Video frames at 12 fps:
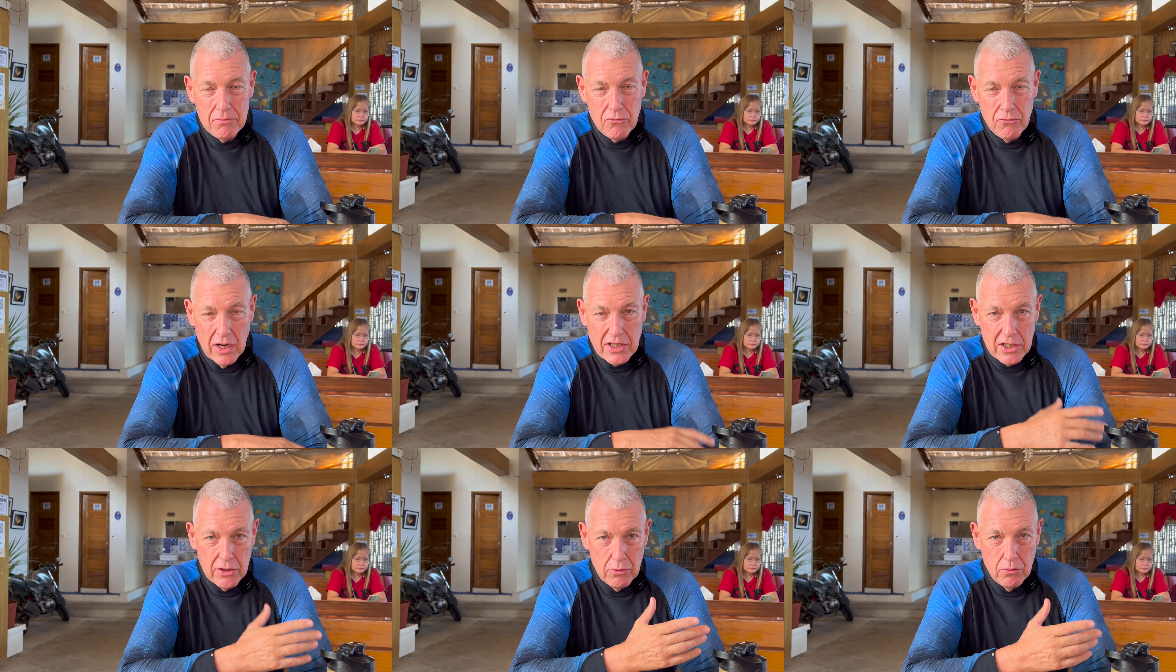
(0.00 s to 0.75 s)

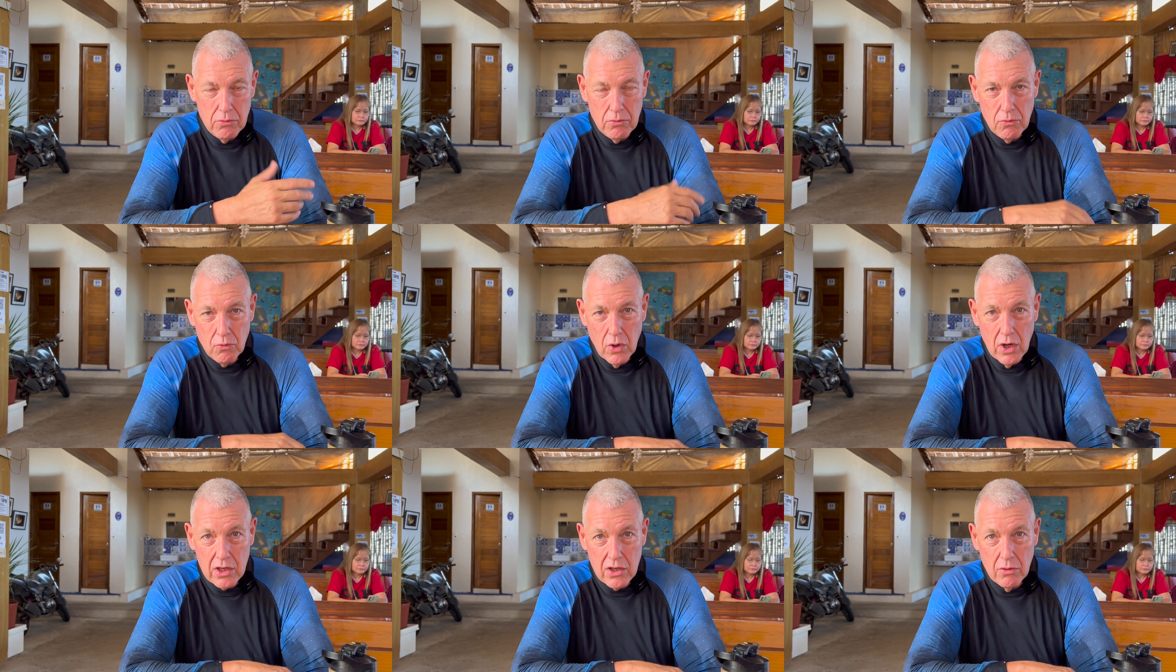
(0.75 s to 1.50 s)
rescue
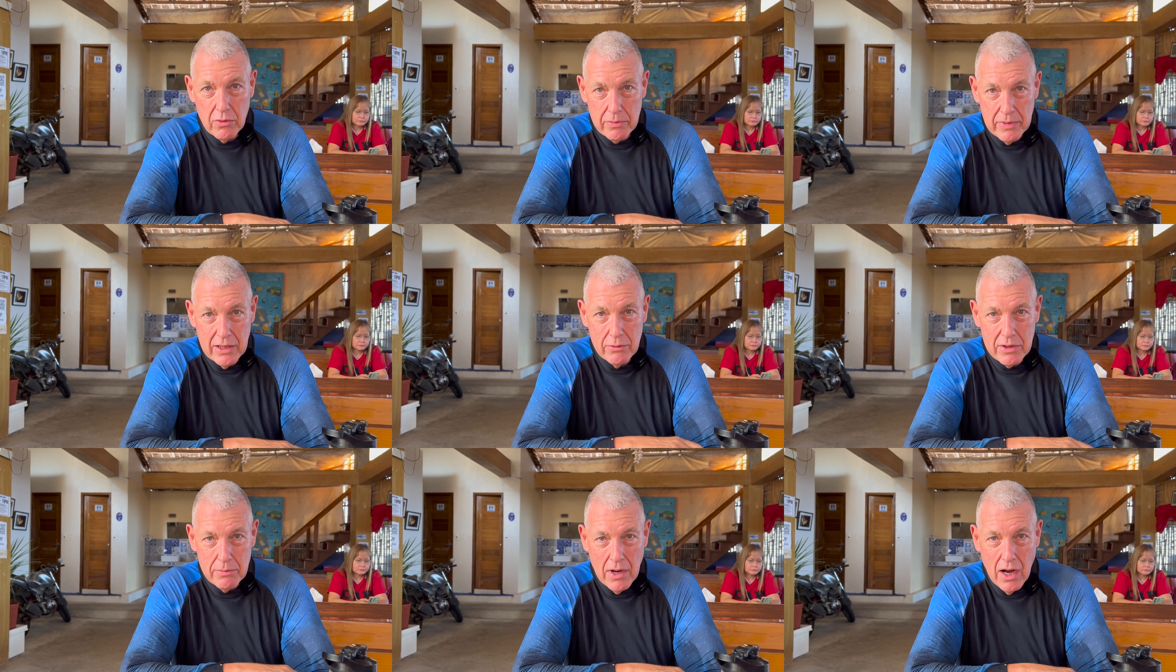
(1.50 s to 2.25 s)
work, not with me,
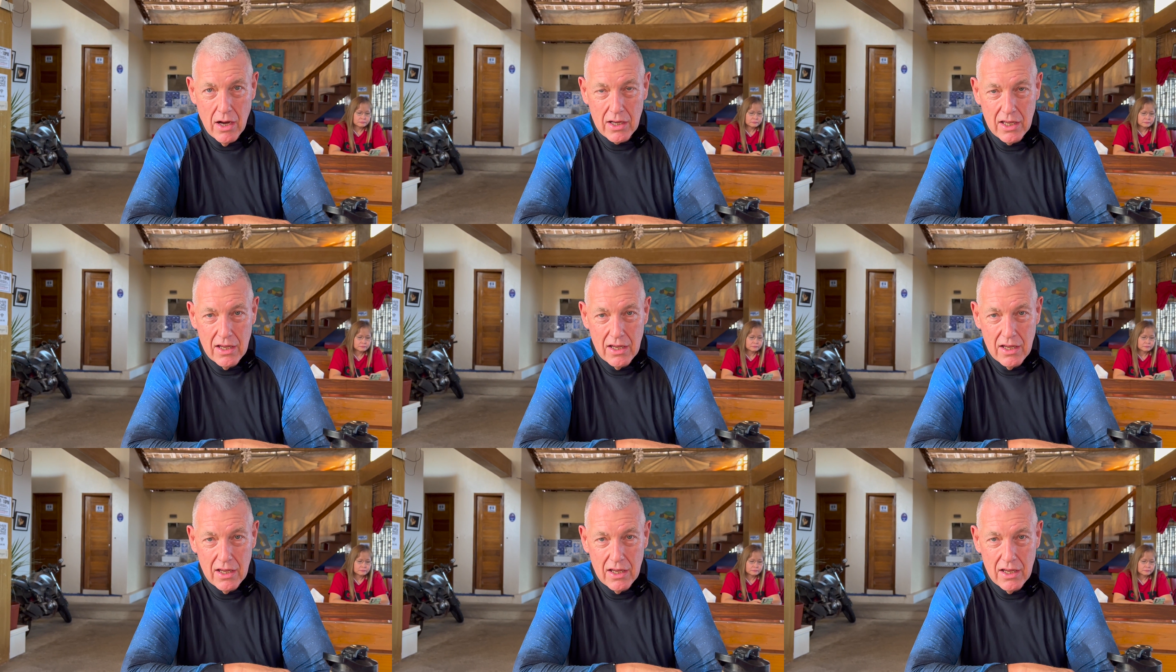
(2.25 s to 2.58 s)
with Mark.